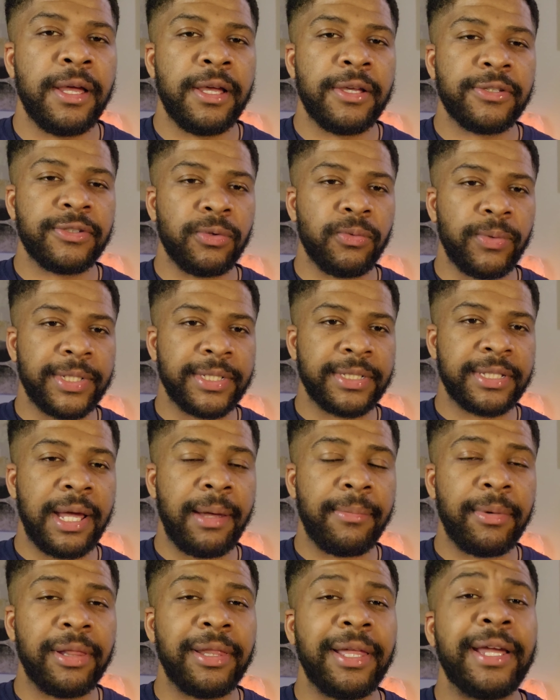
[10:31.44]
So when it's
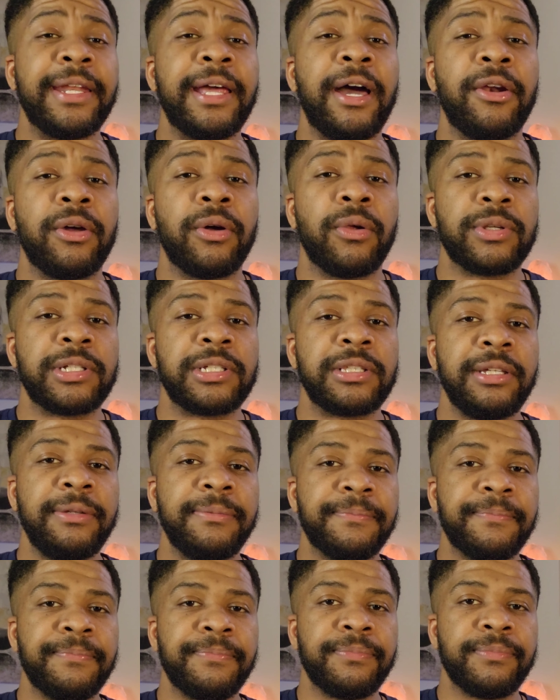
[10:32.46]
time to lay down and go to sleep,
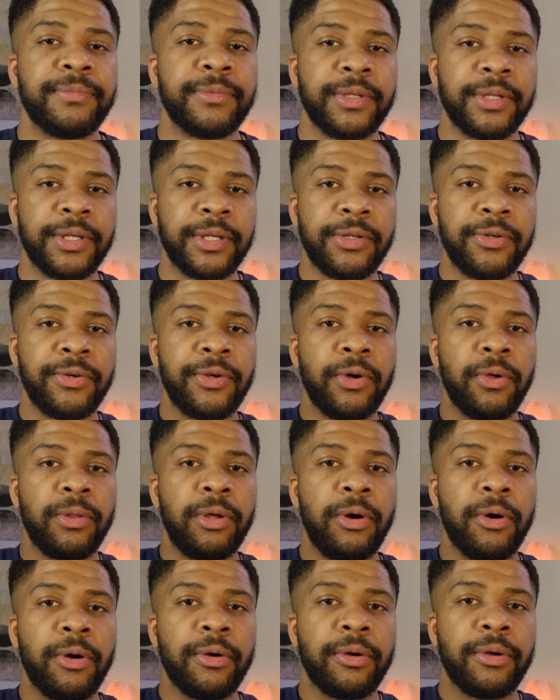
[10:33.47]
you're
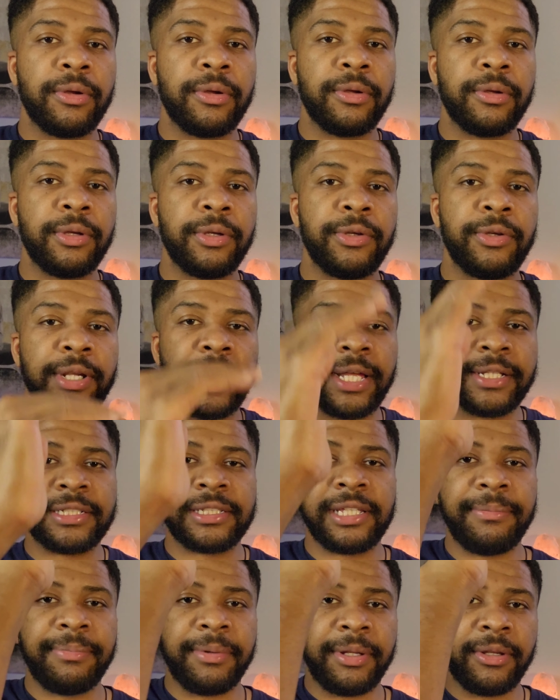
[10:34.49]
not
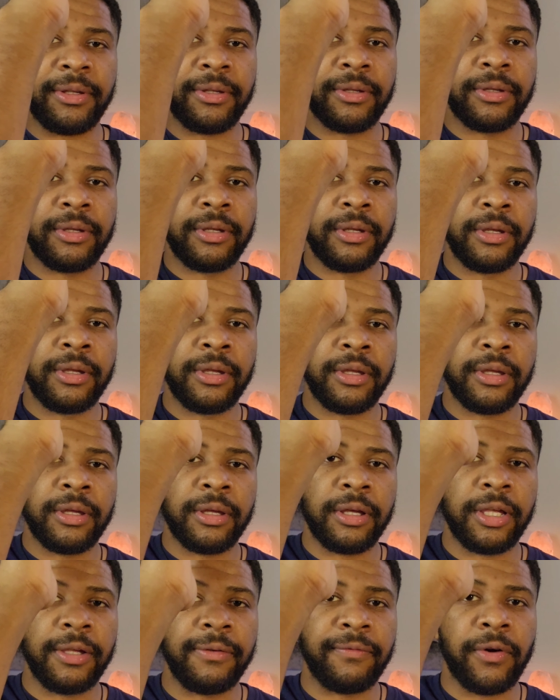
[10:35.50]
sleeping
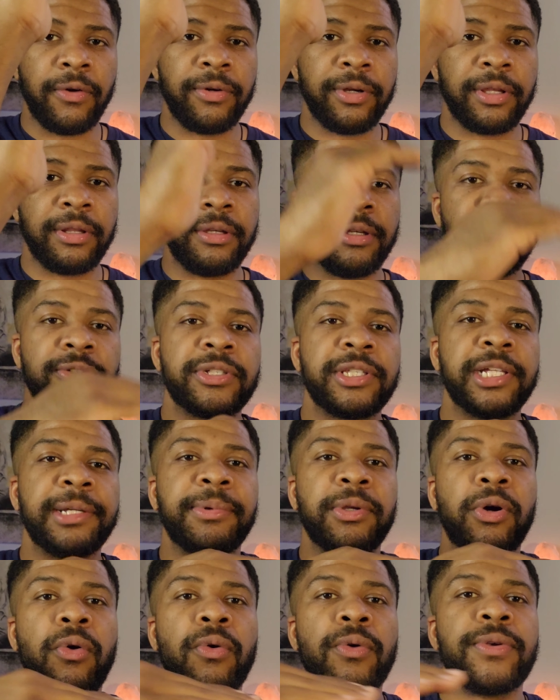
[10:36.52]
vertically, you're sleeping
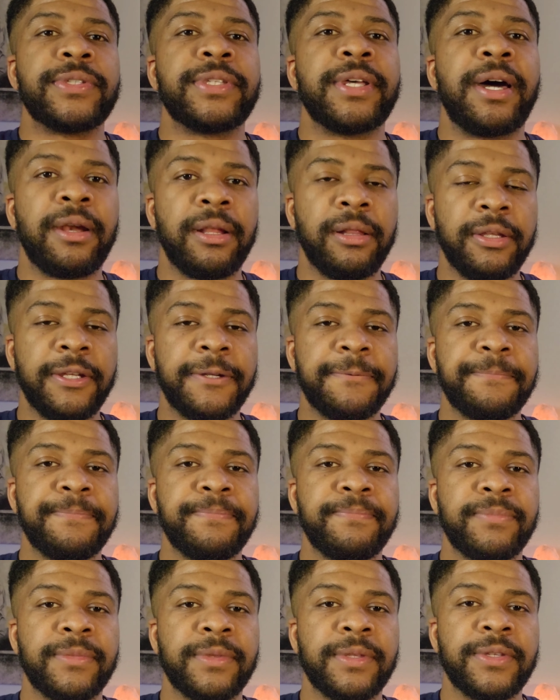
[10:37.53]
horizontally.
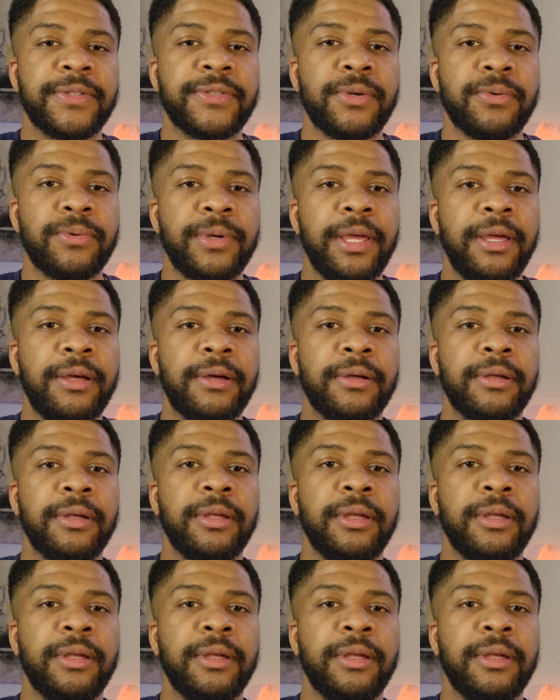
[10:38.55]
So now